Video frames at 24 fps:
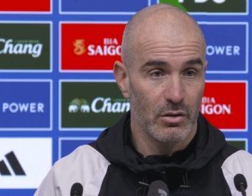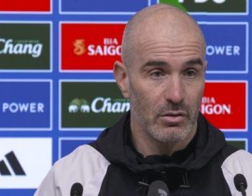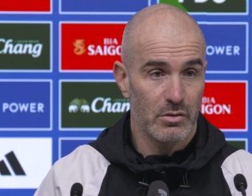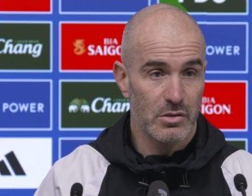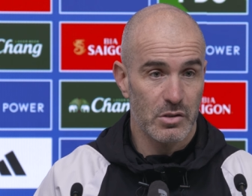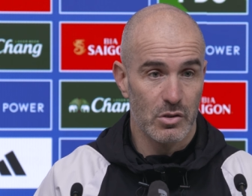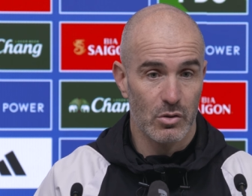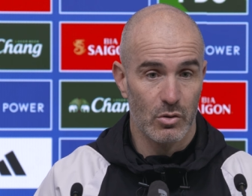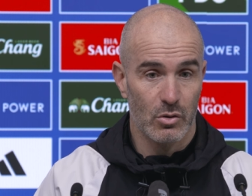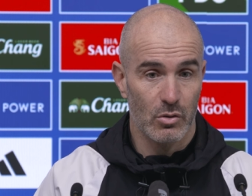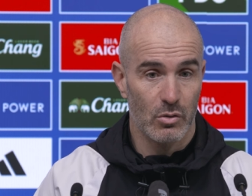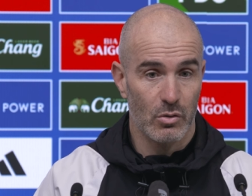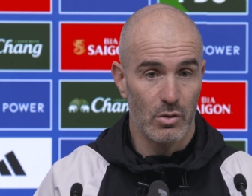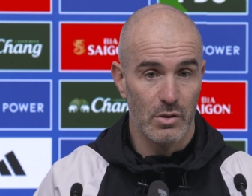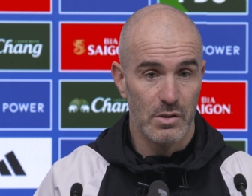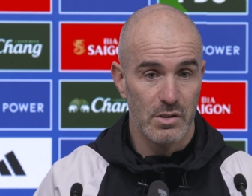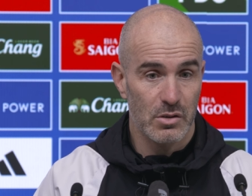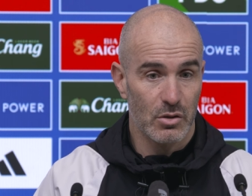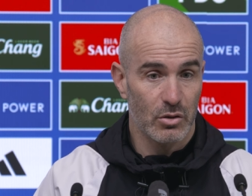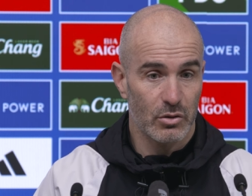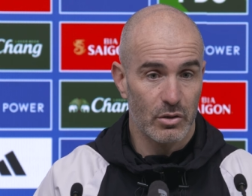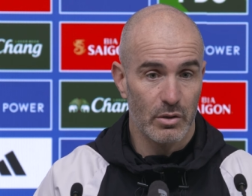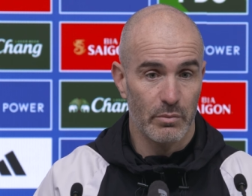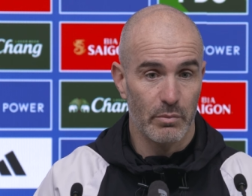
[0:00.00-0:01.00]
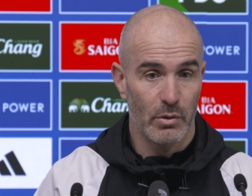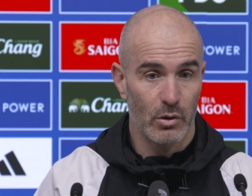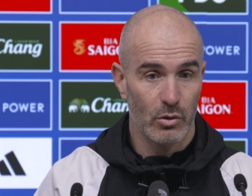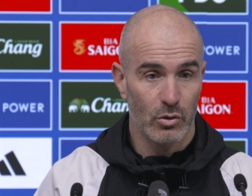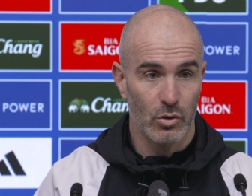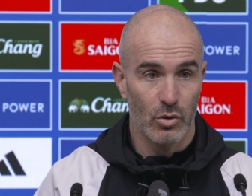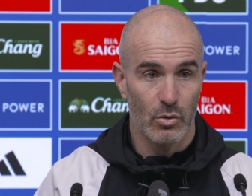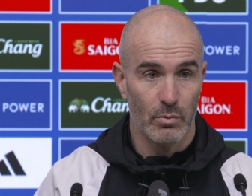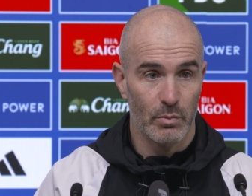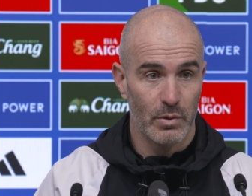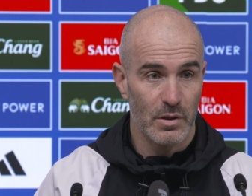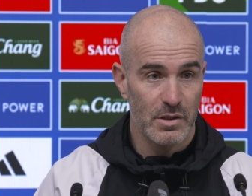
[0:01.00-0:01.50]
So it's not about
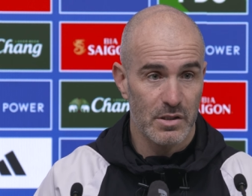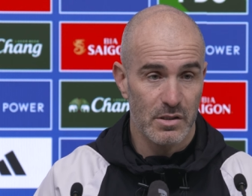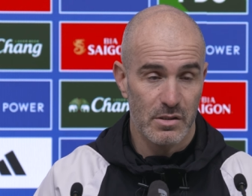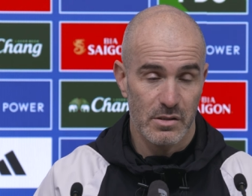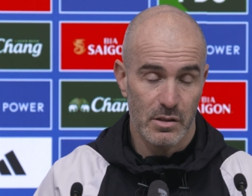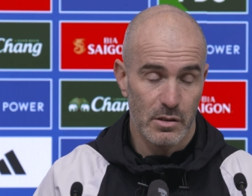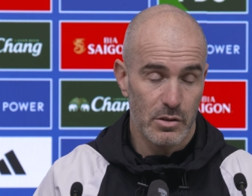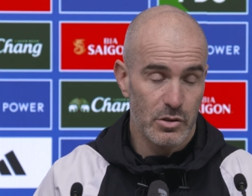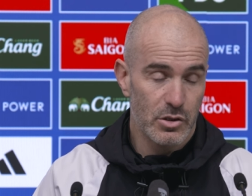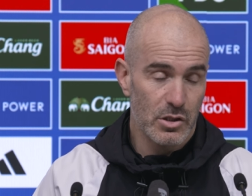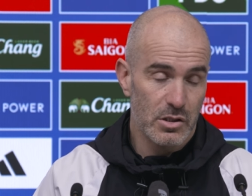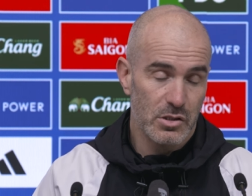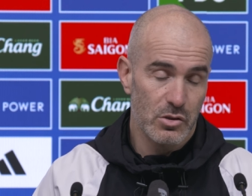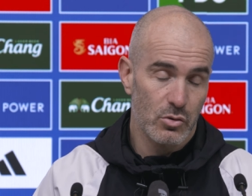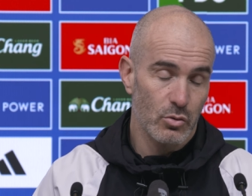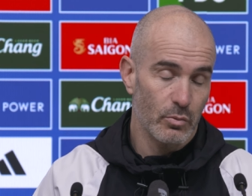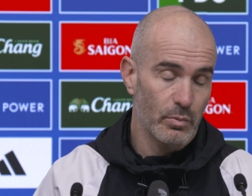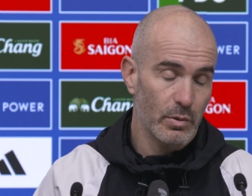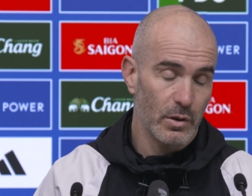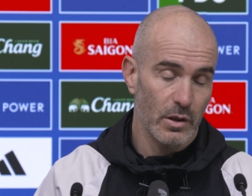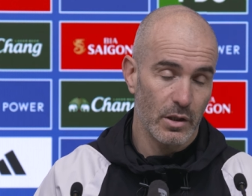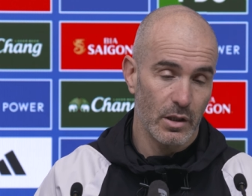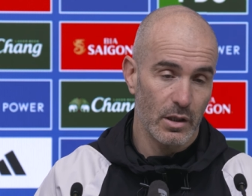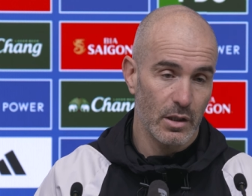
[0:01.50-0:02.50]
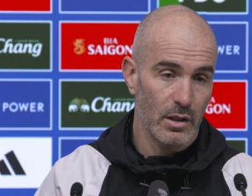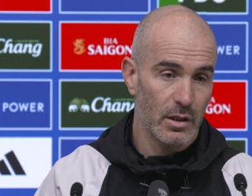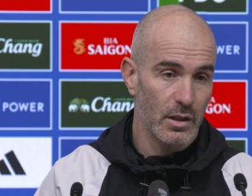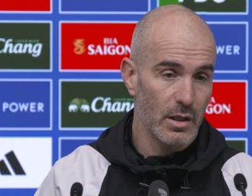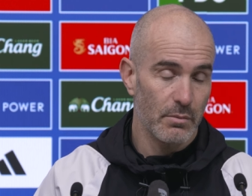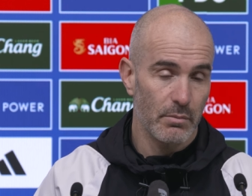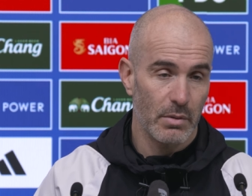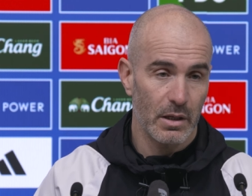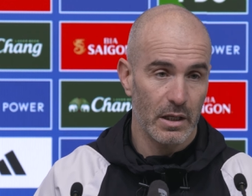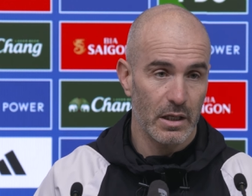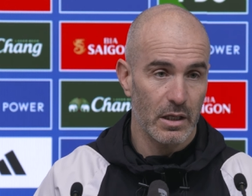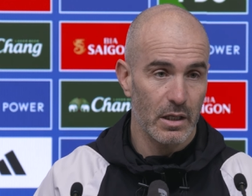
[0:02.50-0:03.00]
complacency; it's just to play
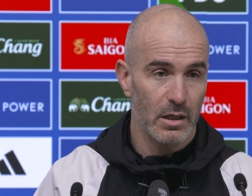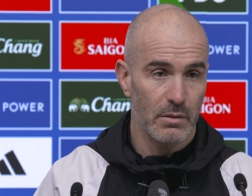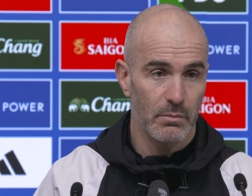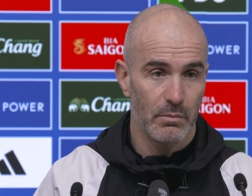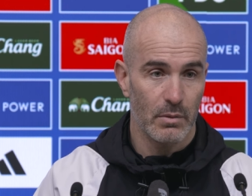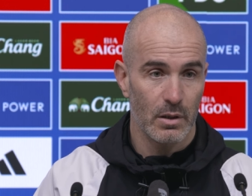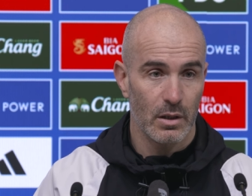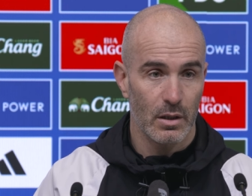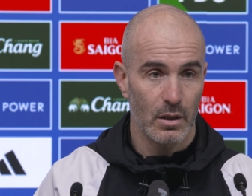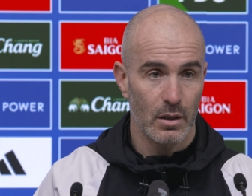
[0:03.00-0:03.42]
game by game,